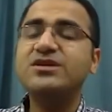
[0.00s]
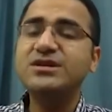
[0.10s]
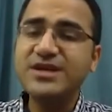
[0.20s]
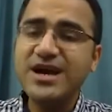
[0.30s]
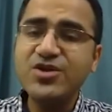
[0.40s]

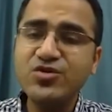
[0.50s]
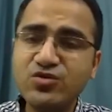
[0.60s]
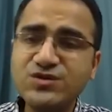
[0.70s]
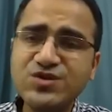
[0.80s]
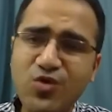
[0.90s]
They are
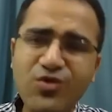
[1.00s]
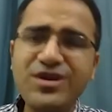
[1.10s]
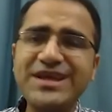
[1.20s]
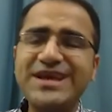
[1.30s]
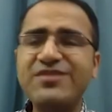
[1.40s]
used
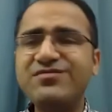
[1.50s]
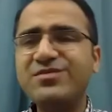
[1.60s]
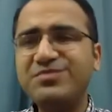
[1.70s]
only if the